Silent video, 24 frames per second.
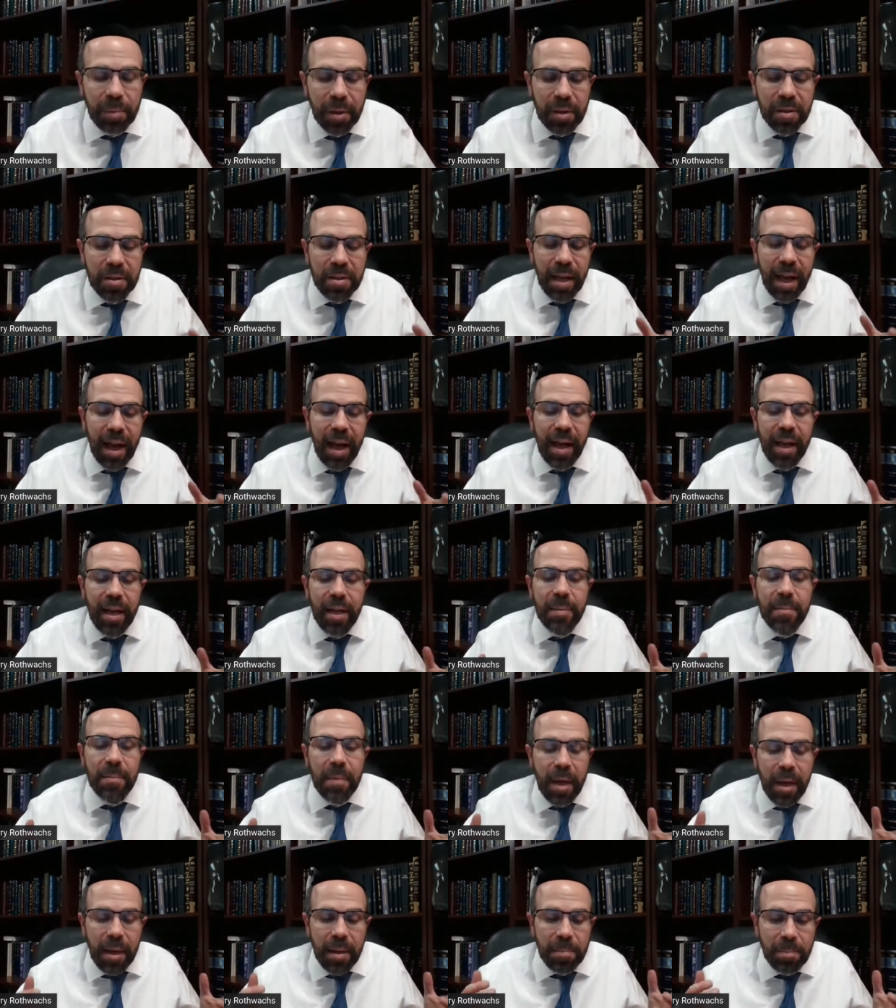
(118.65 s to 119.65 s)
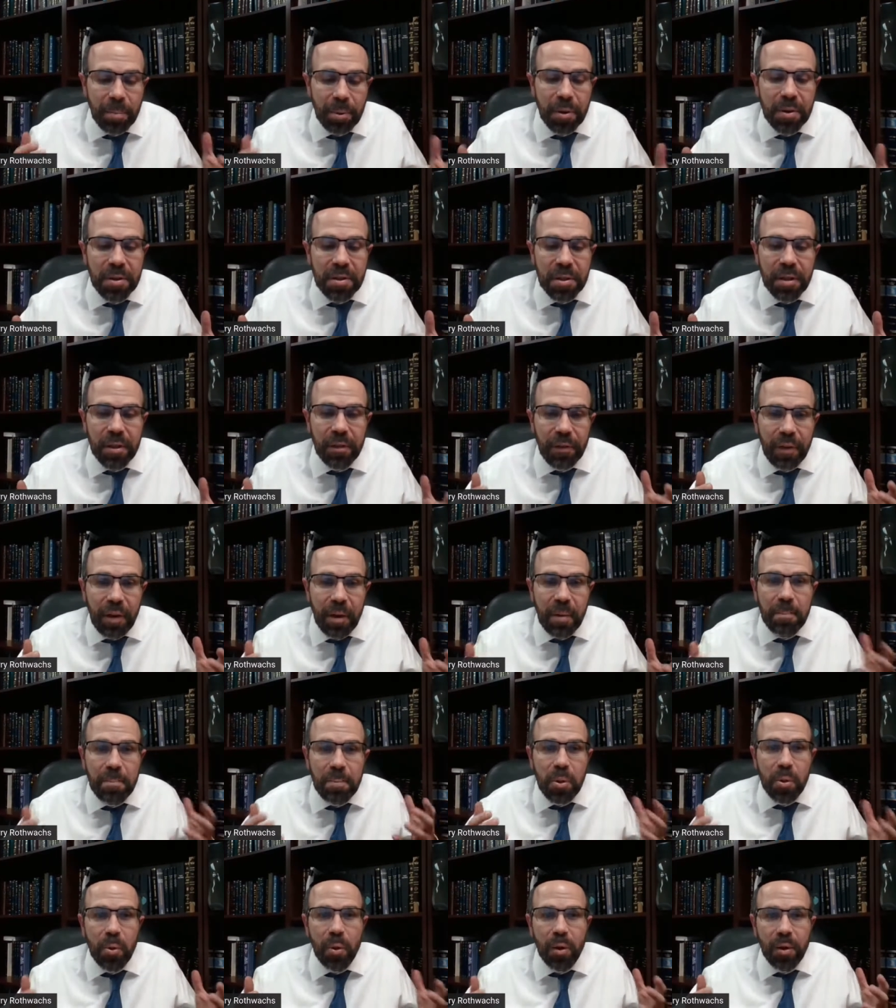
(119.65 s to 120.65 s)
because I am a person of
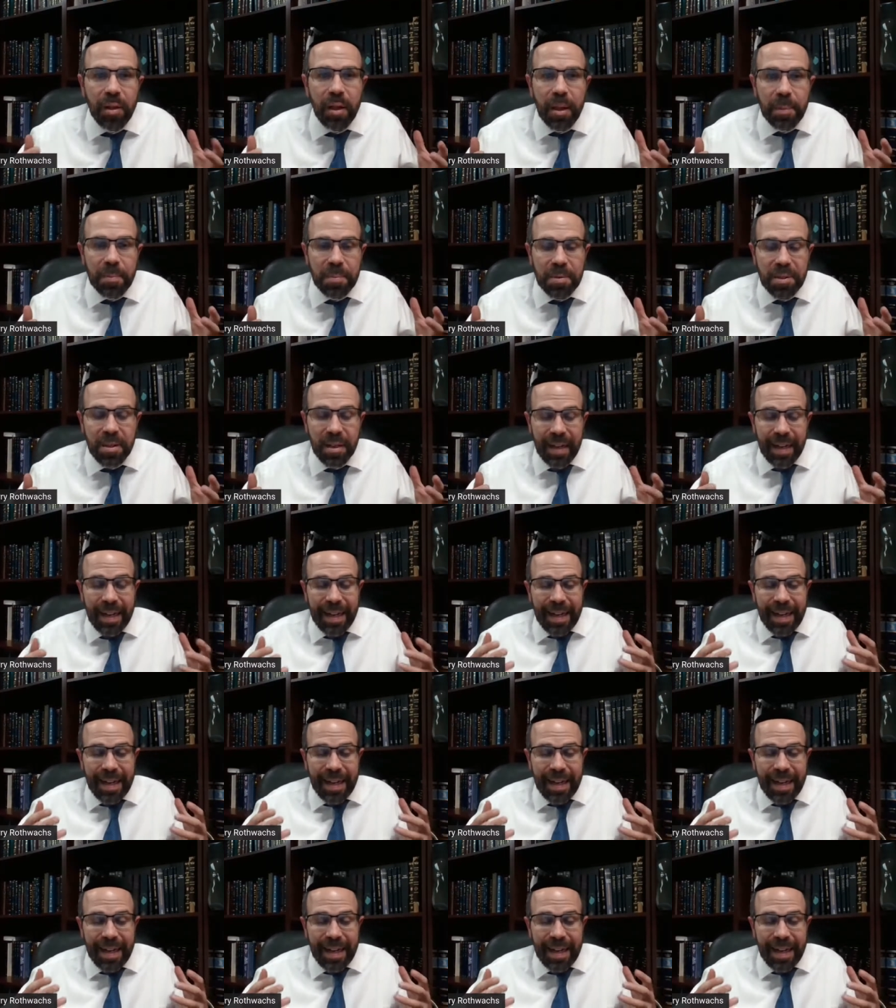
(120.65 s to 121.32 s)
impure lips.